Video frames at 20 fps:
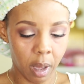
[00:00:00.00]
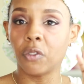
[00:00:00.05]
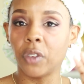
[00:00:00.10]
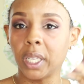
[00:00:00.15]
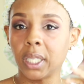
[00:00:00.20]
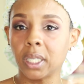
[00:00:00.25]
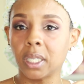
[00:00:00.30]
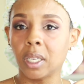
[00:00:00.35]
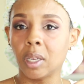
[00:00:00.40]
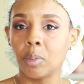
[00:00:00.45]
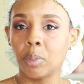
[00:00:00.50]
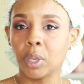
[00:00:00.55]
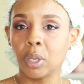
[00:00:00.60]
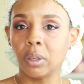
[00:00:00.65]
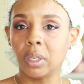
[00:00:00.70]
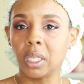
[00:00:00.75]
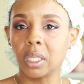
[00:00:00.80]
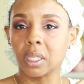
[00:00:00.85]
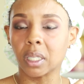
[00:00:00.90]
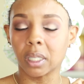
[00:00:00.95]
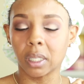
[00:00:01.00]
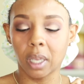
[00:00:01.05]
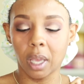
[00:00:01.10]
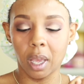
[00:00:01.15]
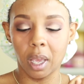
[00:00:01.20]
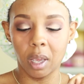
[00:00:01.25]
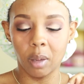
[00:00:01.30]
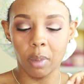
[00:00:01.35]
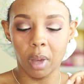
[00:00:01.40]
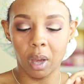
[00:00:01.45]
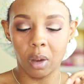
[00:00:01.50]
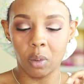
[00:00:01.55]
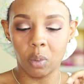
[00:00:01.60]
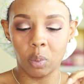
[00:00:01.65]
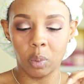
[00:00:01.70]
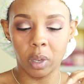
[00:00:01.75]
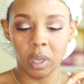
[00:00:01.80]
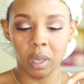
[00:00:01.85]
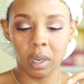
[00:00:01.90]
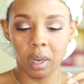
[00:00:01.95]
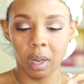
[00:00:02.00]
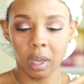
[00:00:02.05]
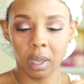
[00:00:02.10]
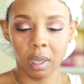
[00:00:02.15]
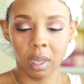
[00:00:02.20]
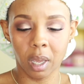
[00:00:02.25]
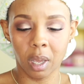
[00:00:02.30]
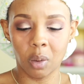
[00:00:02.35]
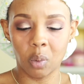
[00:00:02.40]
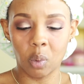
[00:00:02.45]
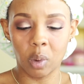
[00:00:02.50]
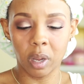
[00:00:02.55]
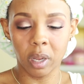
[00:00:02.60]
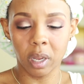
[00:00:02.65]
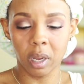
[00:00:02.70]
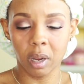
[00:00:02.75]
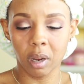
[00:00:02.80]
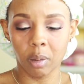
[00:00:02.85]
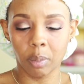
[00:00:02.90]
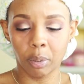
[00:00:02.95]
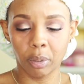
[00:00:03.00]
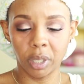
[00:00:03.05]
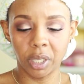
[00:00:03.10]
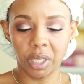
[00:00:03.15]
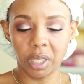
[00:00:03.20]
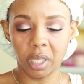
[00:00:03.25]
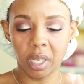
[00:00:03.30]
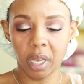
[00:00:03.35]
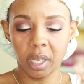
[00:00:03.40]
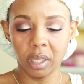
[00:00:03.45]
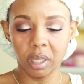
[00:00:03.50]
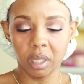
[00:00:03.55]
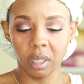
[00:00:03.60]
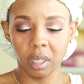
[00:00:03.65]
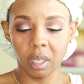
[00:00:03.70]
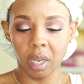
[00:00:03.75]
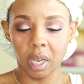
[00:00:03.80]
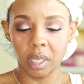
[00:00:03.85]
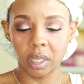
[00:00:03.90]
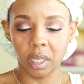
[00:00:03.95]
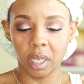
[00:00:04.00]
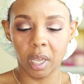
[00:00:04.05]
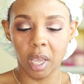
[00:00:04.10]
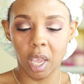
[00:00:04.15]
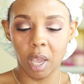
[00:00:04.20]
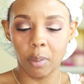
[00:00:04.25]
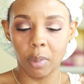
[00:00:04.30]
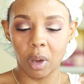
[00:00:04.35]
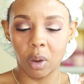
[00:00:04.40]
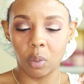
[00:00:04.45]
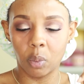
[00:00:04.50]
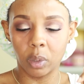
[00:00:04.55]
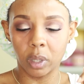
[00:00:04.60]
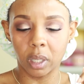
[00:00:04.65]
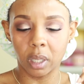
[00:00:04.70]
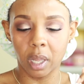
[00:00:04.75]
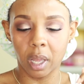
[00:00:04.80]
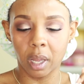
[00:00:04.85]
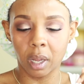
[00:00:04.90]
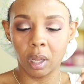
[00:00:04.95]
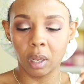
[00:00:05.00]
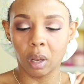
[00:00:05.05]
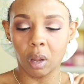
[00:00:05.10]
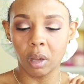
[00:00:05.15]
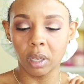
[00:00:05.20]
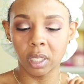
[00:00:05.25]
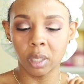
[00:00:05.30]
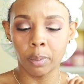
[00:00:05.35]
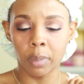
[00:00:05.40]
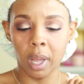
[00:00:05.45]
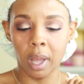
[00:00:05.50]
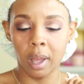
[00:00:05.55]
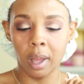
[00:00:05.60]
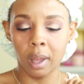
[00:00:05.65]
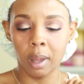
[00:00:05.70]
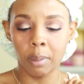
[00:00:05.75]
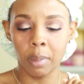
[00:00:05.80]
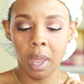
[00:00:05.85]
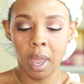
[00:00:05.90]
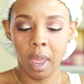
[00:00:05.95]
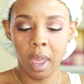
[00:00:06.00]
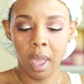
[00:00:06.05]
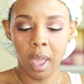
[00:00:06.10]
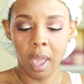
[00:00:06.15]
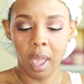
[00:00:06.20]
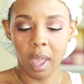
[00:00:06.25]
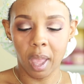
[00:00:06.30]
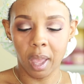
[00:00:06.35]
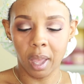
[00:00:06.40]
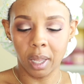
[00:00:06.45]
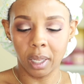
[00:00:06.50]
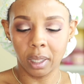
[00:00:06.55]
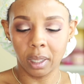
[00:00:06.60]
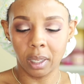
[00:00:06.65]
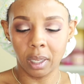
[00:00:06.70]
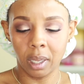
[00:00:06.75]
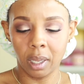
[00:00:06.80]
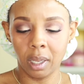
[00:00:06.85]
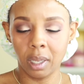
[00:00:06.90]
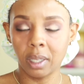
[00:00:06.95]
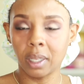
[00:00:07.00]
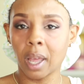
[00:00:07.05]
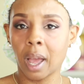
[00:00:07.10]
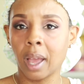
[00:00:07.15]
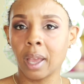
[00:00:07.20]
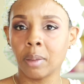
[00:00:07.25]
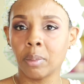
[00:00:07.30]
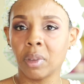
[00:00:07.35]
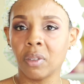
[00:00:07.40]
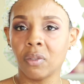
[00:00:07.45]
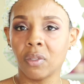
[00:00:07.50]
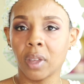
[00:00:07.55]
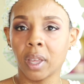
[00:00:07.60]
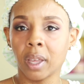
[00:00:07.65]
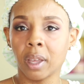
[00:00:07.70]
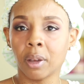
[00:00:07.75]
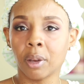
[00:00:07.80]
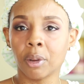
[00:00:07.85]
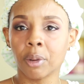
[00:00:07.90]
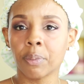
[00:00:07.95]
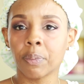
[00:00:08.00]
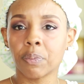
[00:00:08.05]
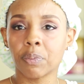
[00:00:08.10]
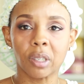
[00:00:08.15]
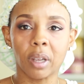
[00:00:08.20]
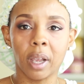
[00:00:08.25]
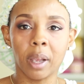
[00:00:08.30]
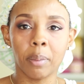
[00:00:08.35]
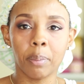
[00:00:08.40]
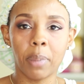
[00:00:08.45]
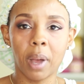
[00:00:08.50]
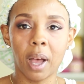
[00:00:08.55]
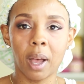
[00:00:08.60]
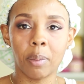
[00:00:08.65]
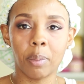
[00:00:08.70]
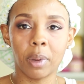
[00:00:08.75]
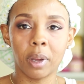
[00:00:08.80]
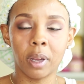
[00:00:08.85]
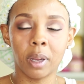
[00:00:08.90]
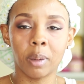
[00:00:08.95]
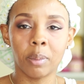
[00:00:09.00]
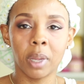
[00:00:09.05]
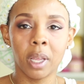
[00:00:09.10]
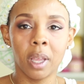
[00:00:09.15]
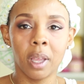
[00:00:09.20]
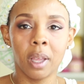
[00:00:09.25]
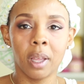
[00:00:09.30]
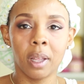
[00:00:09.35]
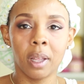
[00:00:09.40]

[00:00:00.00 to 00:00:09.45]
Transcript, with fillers: Fenty Beauty just came out with like a one-year appreciation thing. She came out with that gloss bomb and the diamond veil. Try and pop up